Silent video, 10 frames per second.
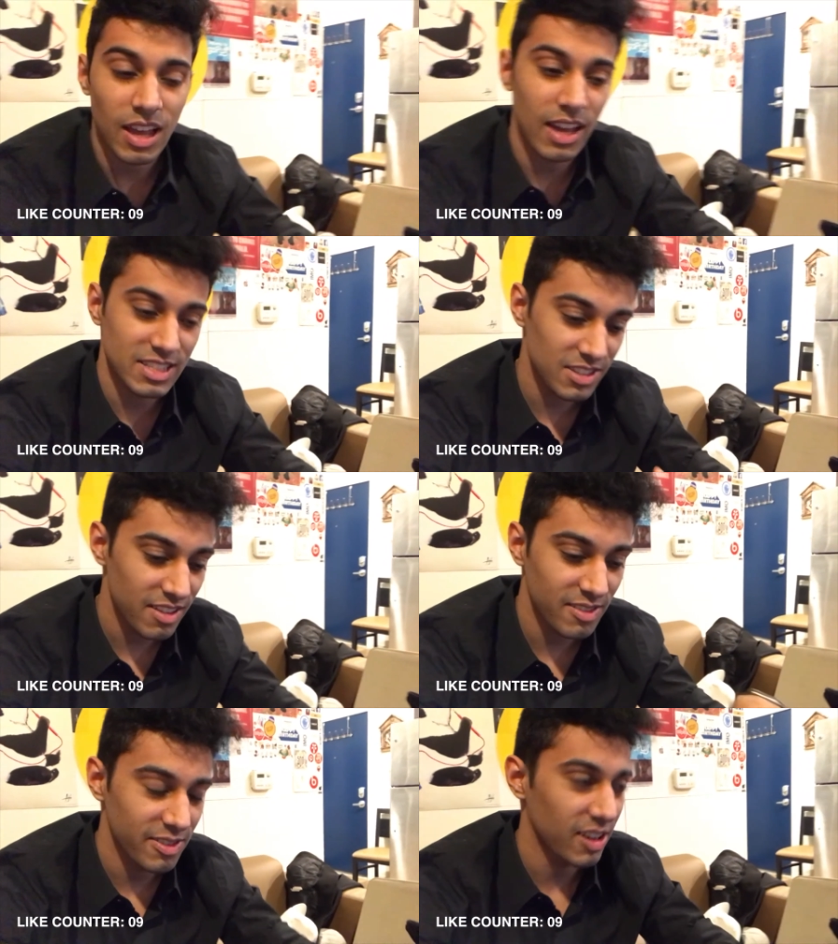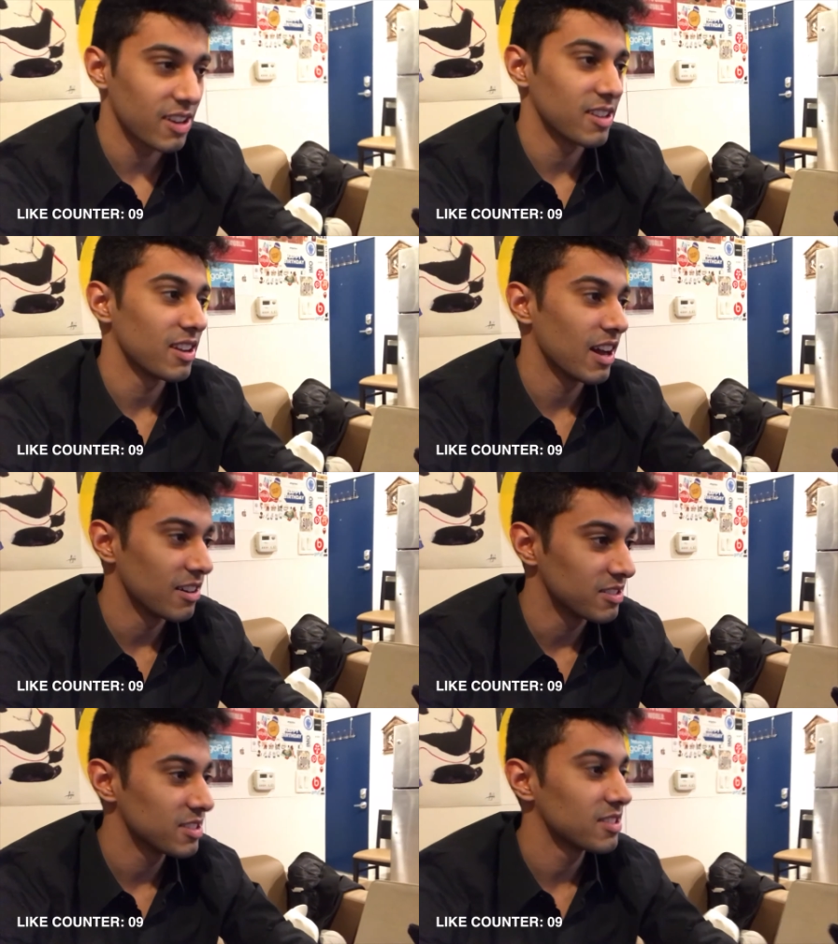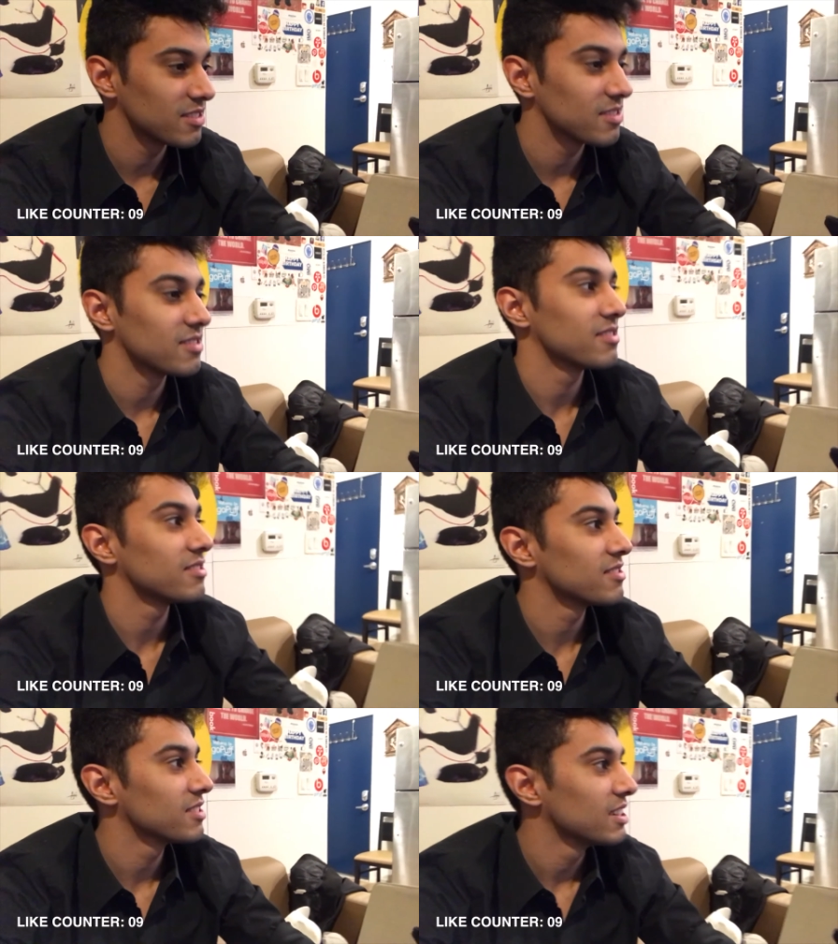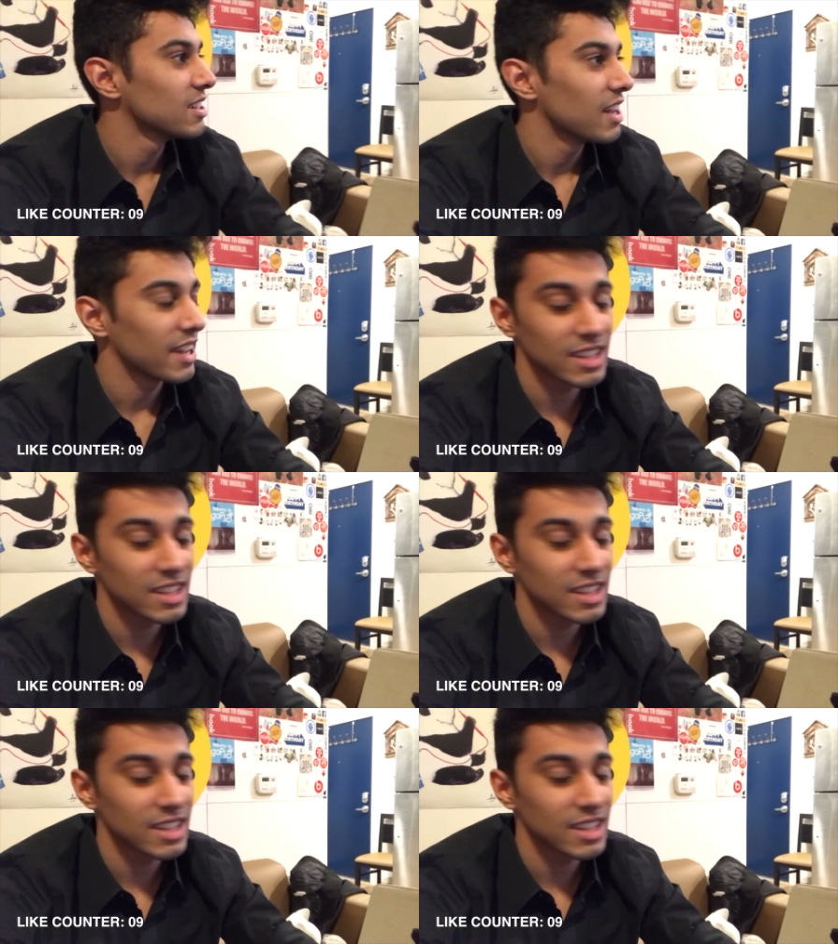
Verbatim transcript: I still haven't figured out I